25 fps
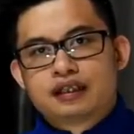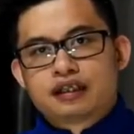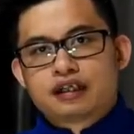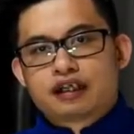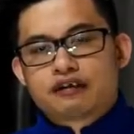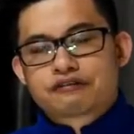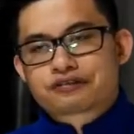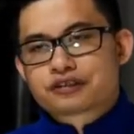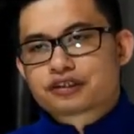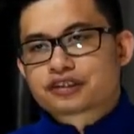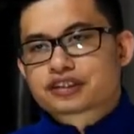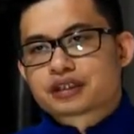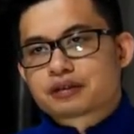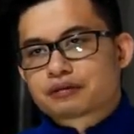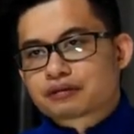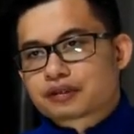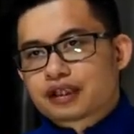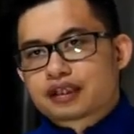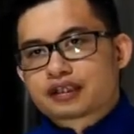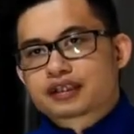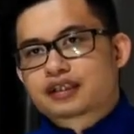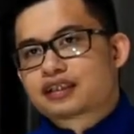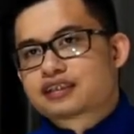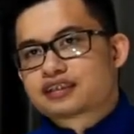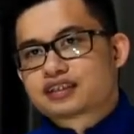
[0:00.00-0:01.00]
Of course,
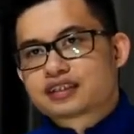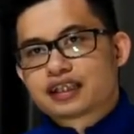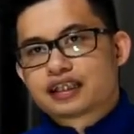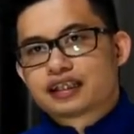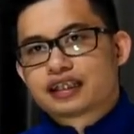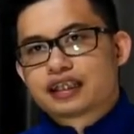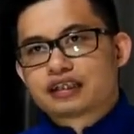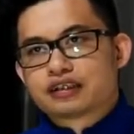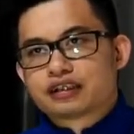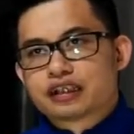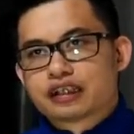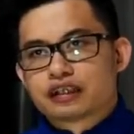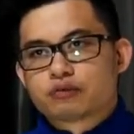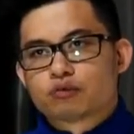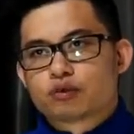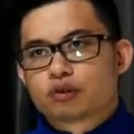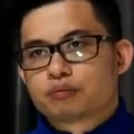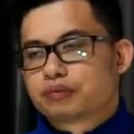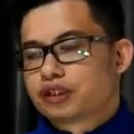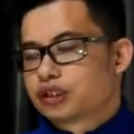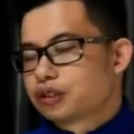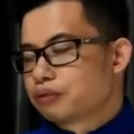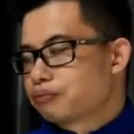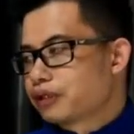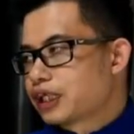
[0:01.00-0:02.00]
I can't say that they will
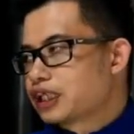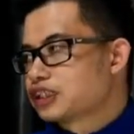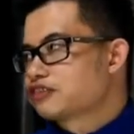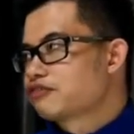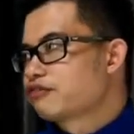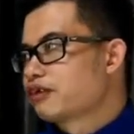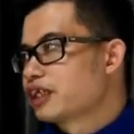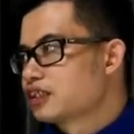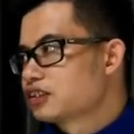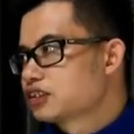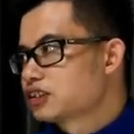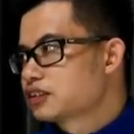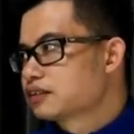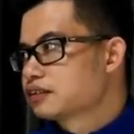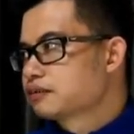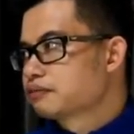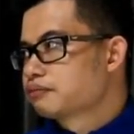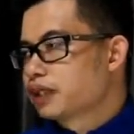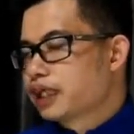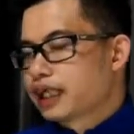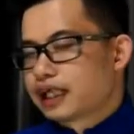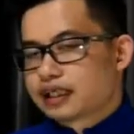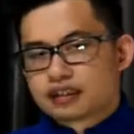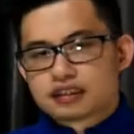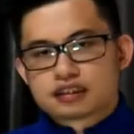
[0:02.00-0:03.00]
be your best friends,
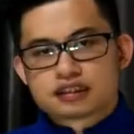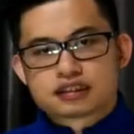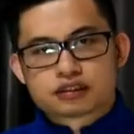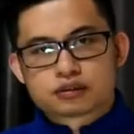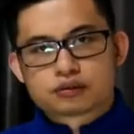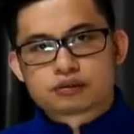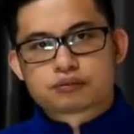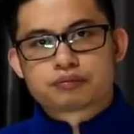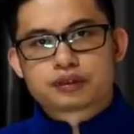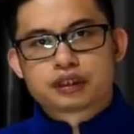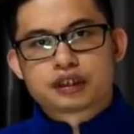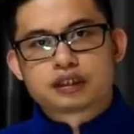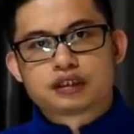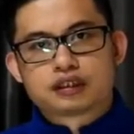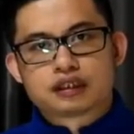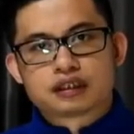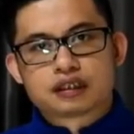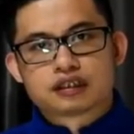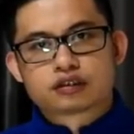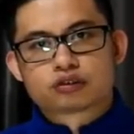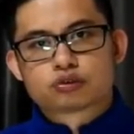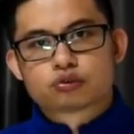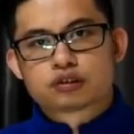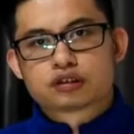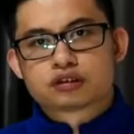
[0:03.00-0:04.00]
but at least there will be
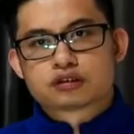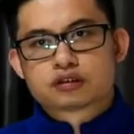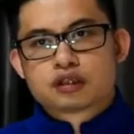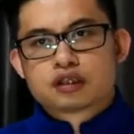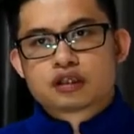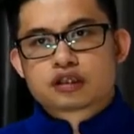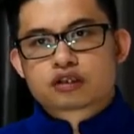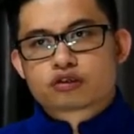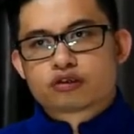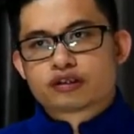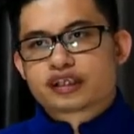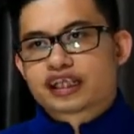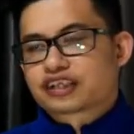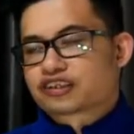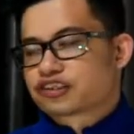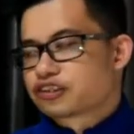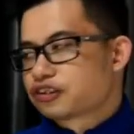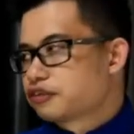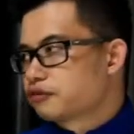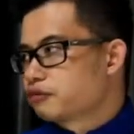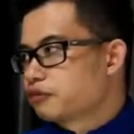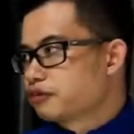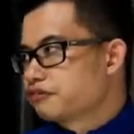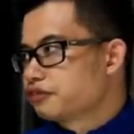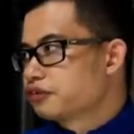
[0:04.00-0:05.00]
a good
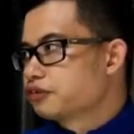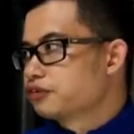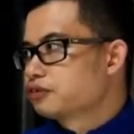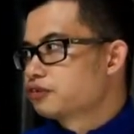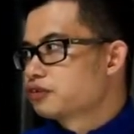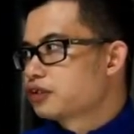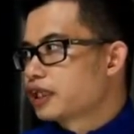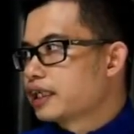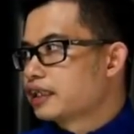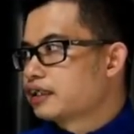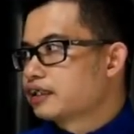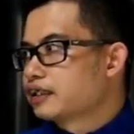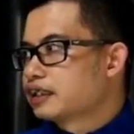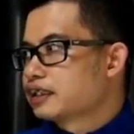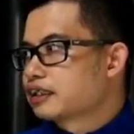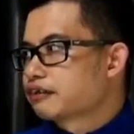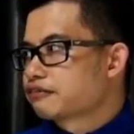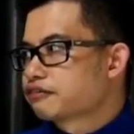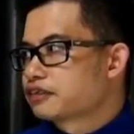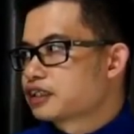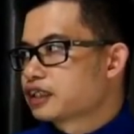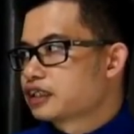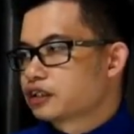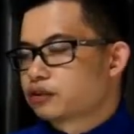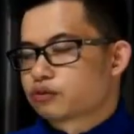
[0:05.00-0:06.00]
connection with you, and then
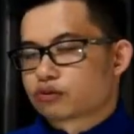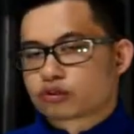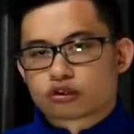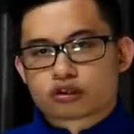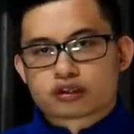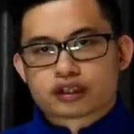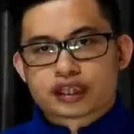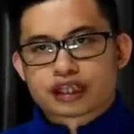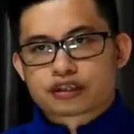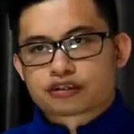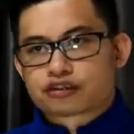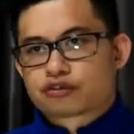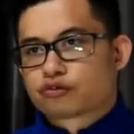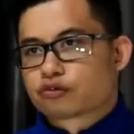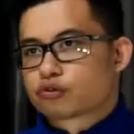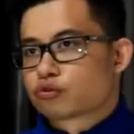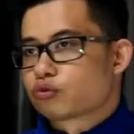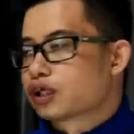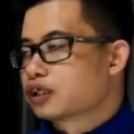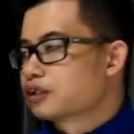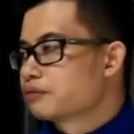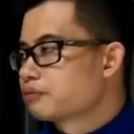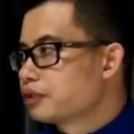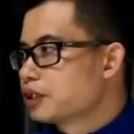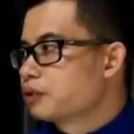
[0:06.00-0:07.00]
after that they will connect you to
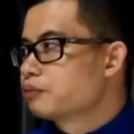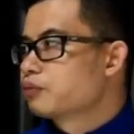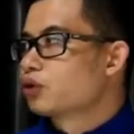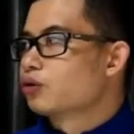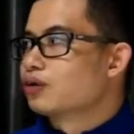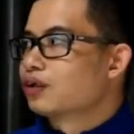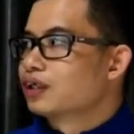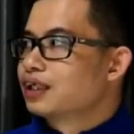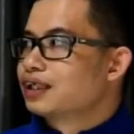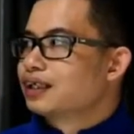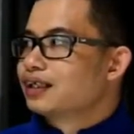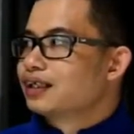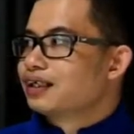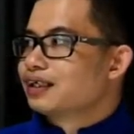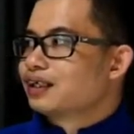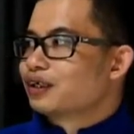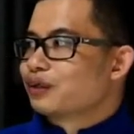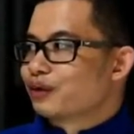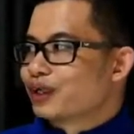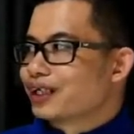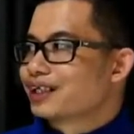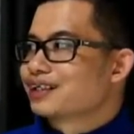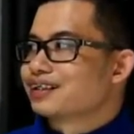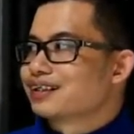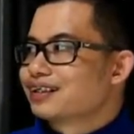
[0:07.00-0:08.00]
other people,
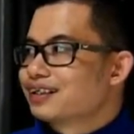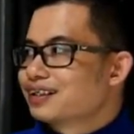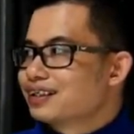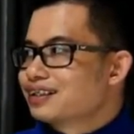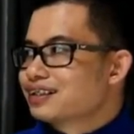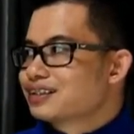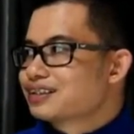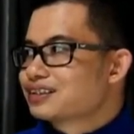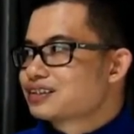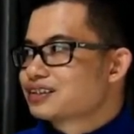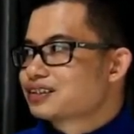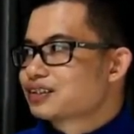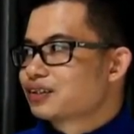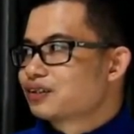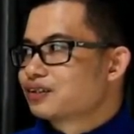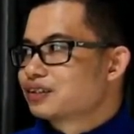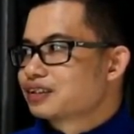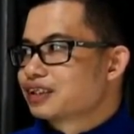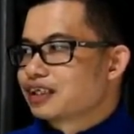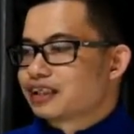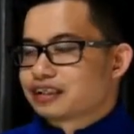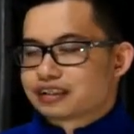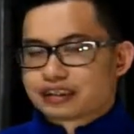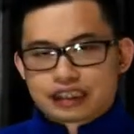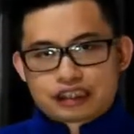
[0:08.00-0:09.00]
right? Yeah. So
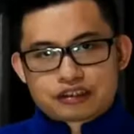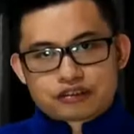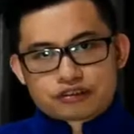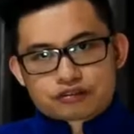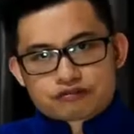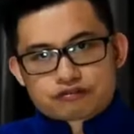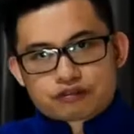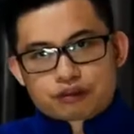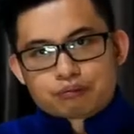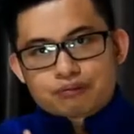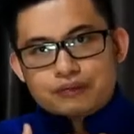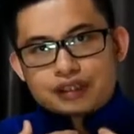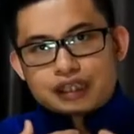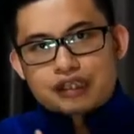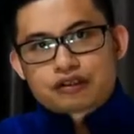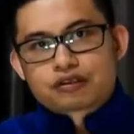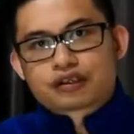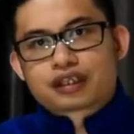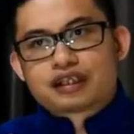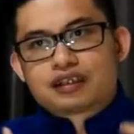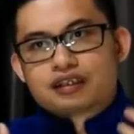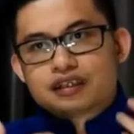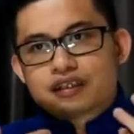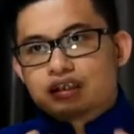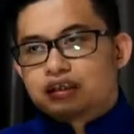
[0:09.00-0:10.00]
yeah, then from there you
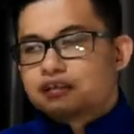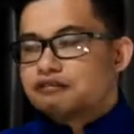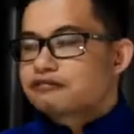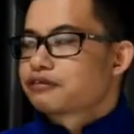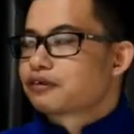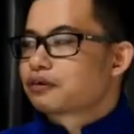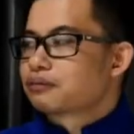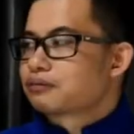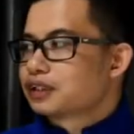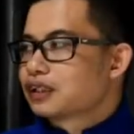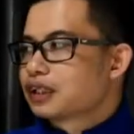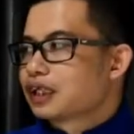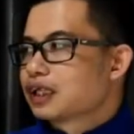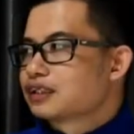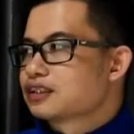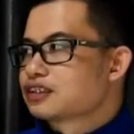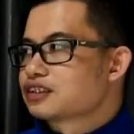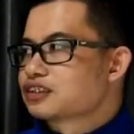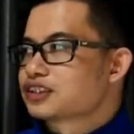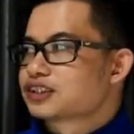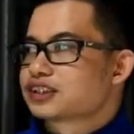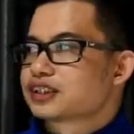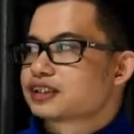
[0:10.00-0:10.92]
can learn from the others